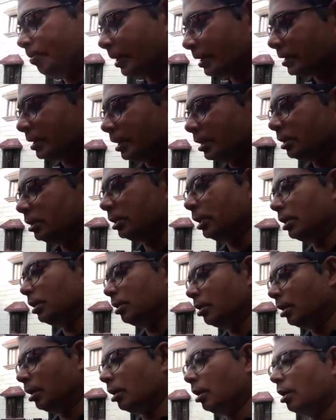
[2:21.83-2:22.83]
present
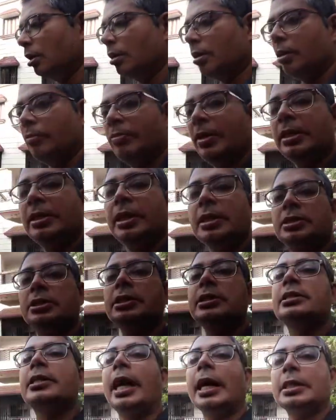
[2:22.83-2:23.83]
in various
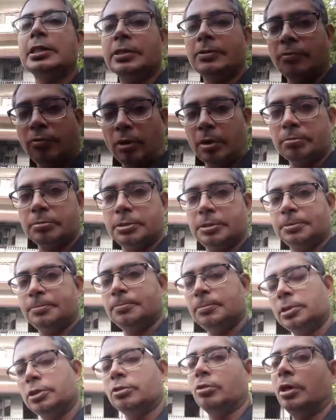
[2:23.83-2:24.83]
disguised forms.
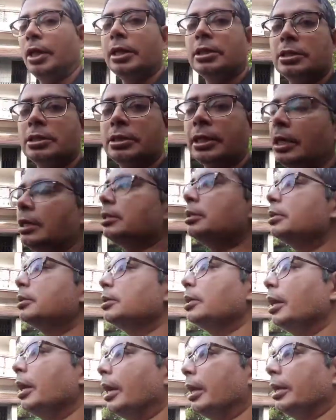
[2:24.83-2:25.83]
So, let's take
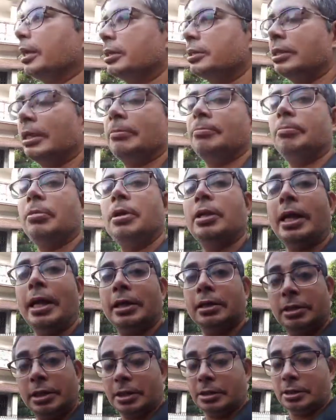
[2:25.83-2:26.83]
an example
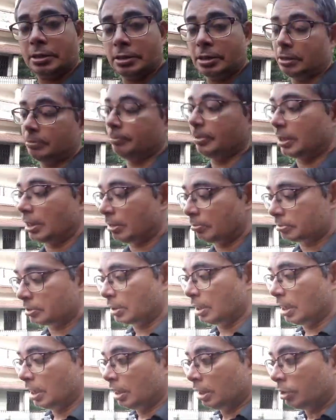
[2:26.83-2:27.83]
like this. It becomes
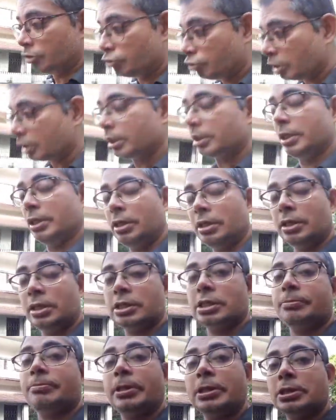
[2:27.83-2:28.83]
tricky,
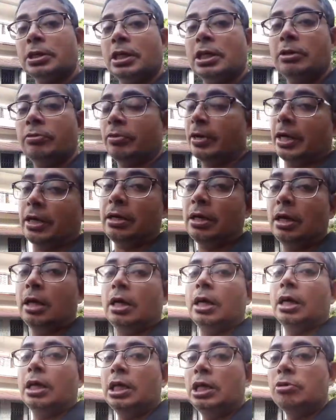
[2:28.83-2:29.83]
especially when
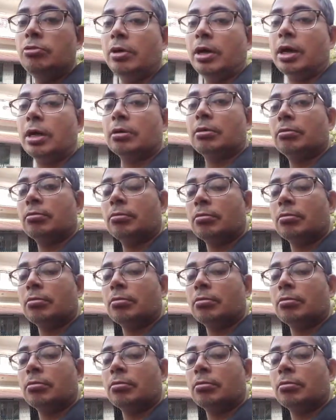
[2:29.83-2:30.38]
you are